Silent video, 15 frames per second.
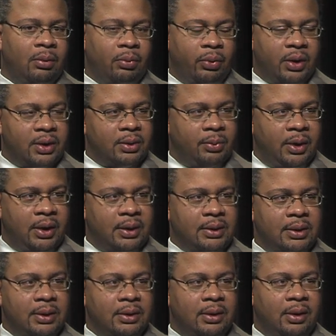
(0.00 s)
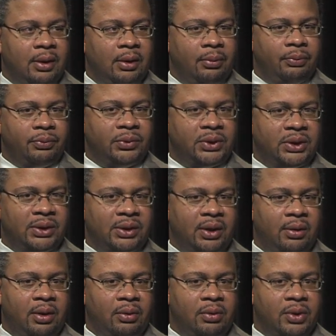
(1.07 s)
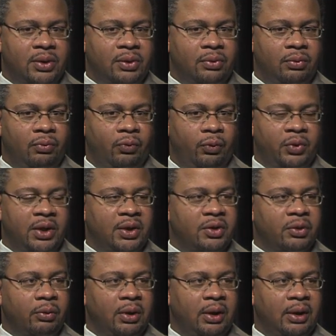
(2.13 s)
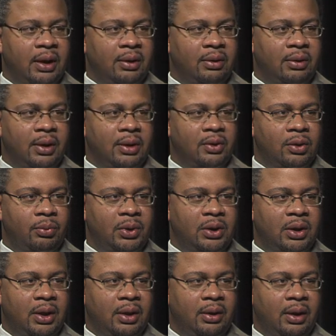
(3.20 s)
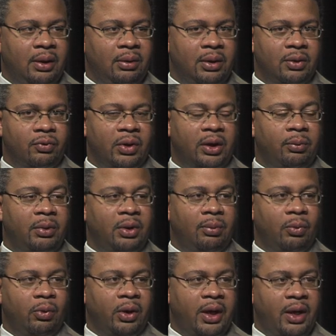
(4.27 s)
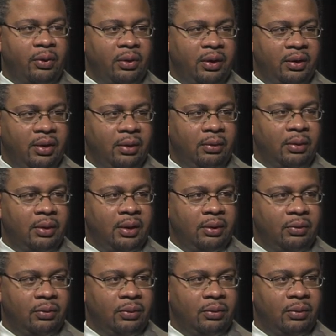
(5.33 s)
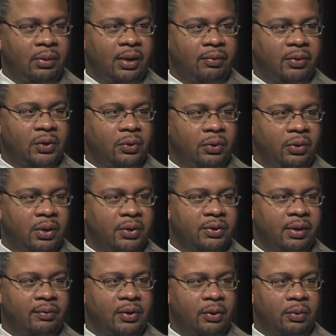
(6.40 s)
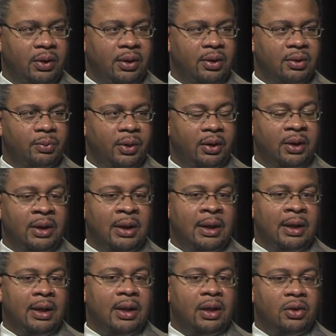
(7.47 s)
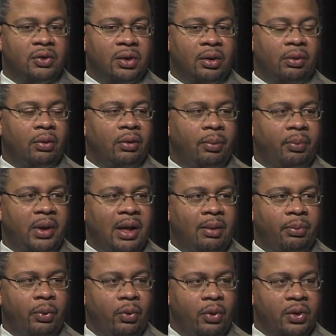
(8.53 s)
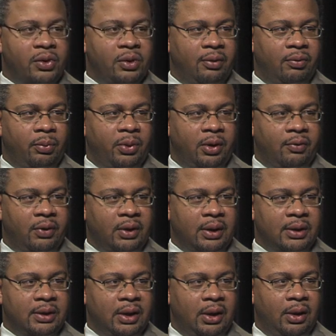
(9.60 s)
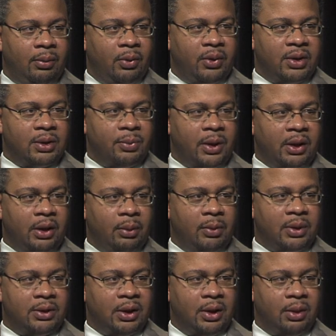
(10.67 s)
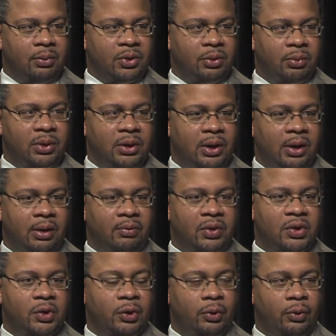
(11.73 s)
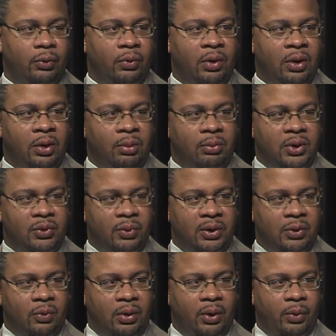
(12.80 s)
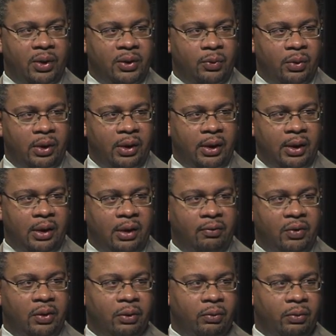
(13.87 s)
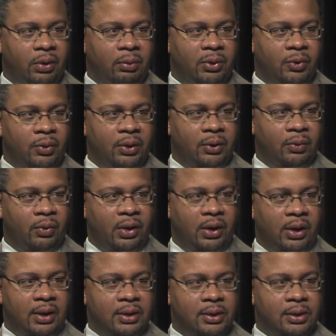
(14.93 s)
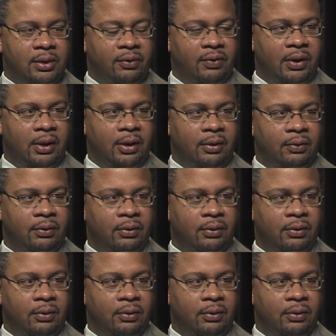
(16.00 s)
breast masses, just routine screening that should be done, that is recommended more annually than every 2 years or every 3 years. But in general, the PAP portion of the pelvic exam or the speculum exam should be done every 2 between 21 and 29, and every 3 between 29 and 65.